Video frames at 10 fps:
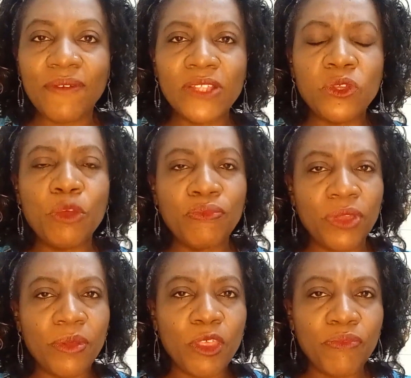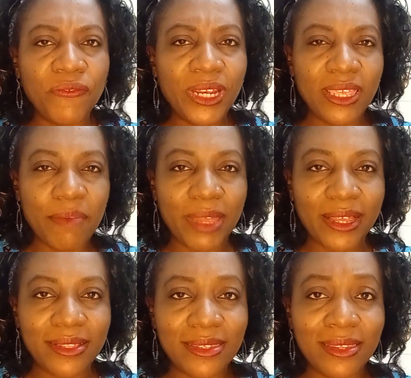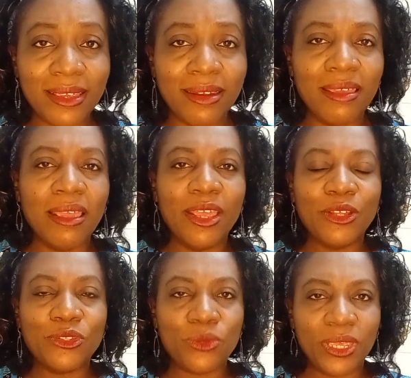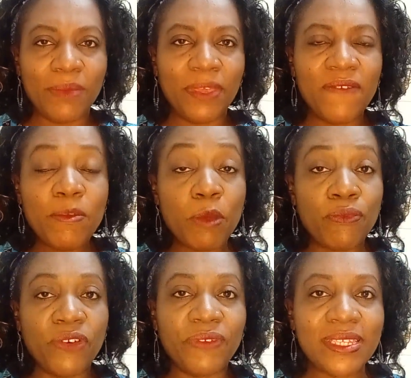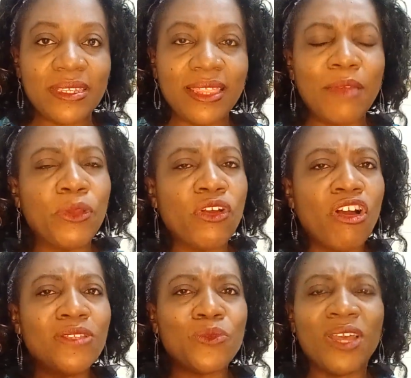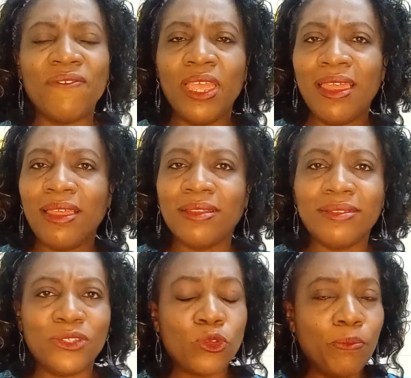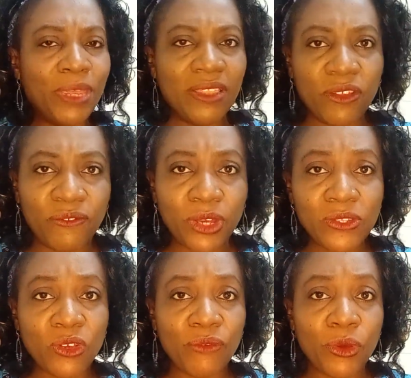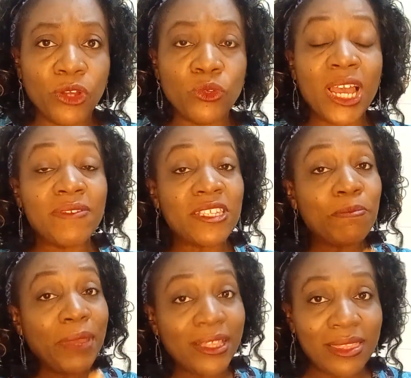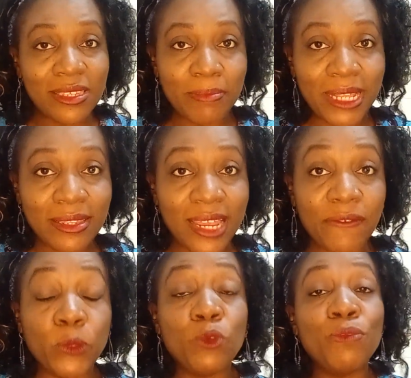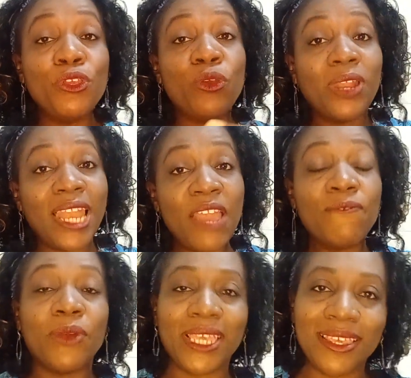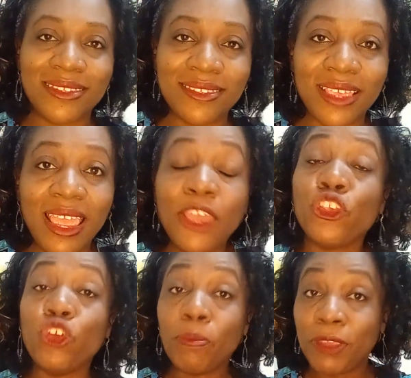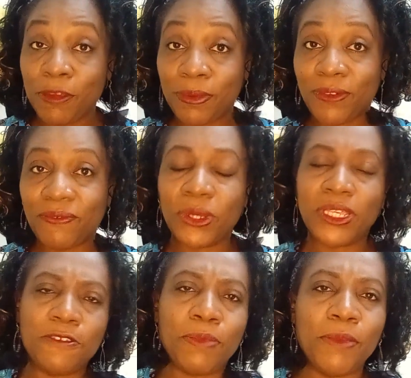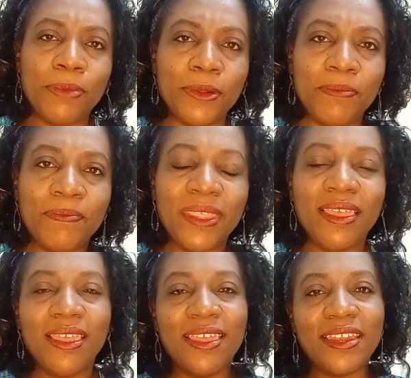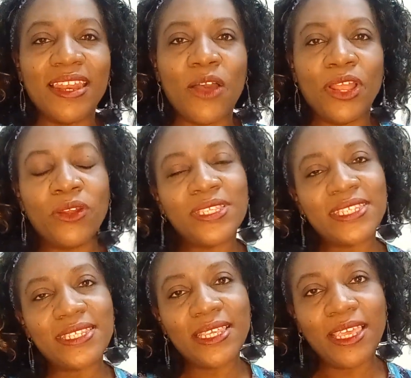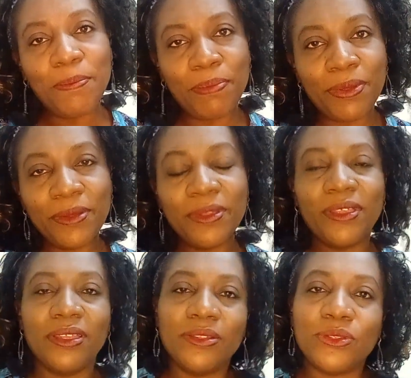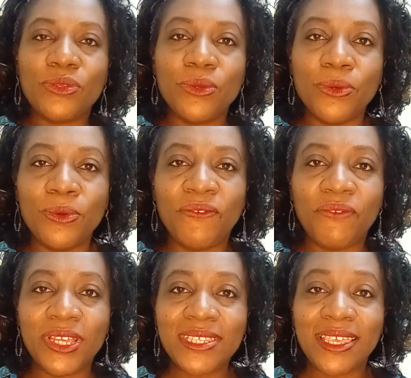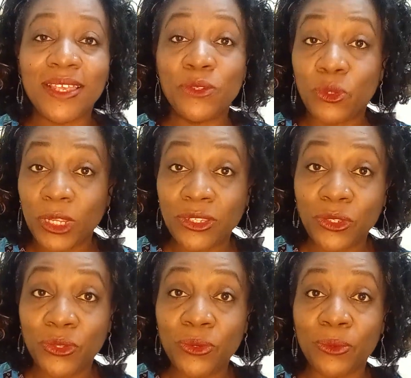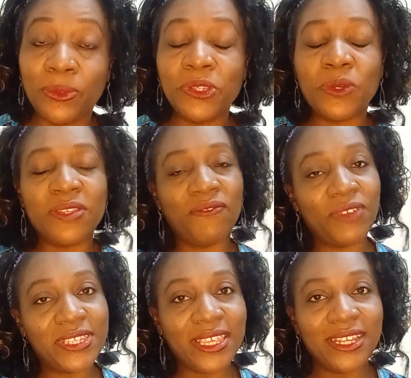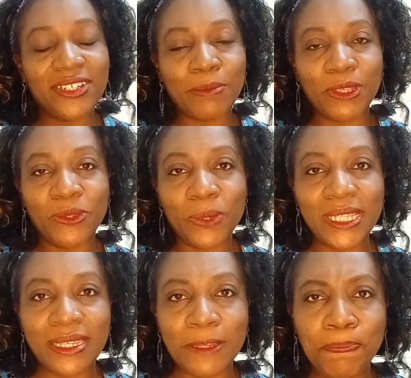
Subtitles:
And so the prophet came back and said to him, gave him a prophecy that because you have disobeyed the voice of God, you have spared this man's life. It will be your life for his, your people for people. Now let us skip to 1 Kings 22. This was in 1 Kings chapter 20.